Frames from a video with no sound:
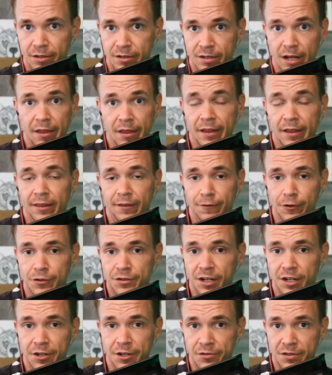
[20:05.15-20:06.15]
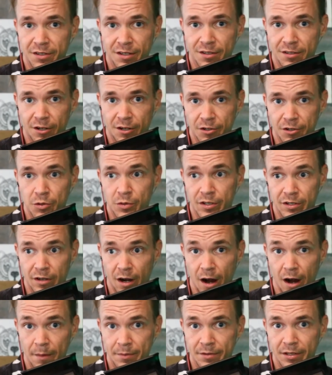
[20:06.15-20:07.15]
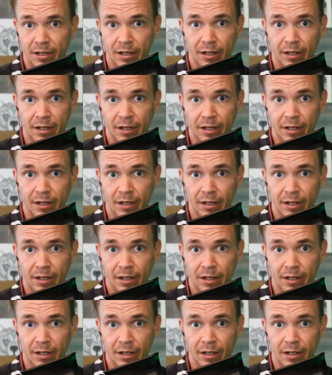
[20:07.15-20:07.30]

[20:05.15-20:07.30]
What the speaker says: I think the first countries that start to adopt